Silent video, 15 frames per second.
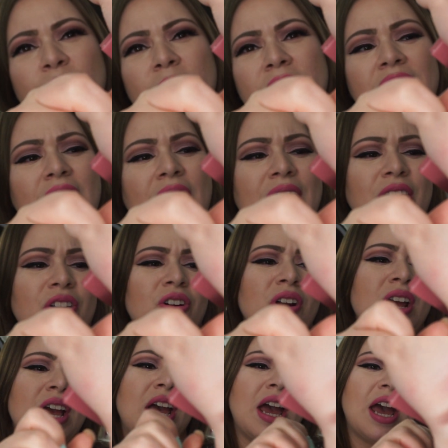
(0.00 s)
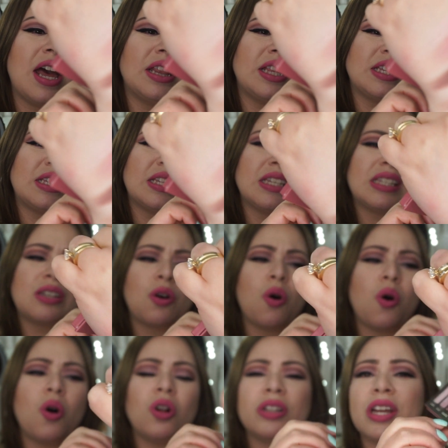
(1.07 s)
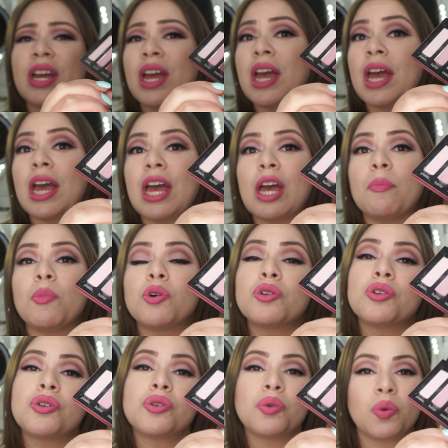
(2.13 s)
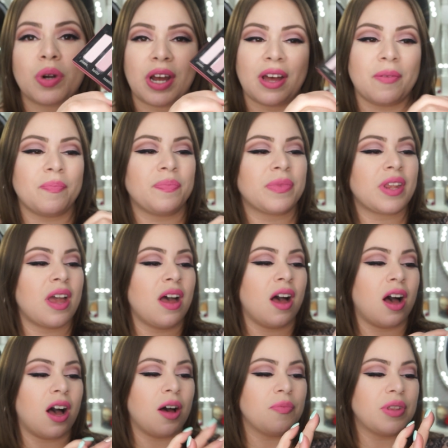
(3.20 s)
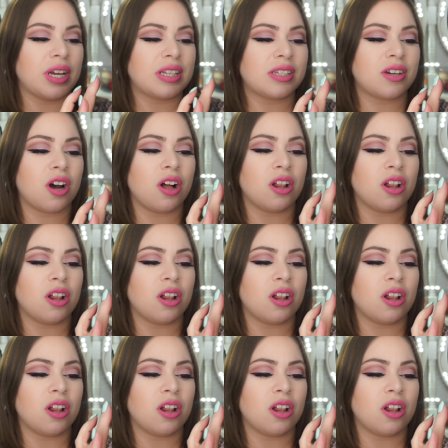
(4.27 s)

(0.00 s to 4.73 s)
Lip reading: little bit lighter. And this is called Emorsura. Next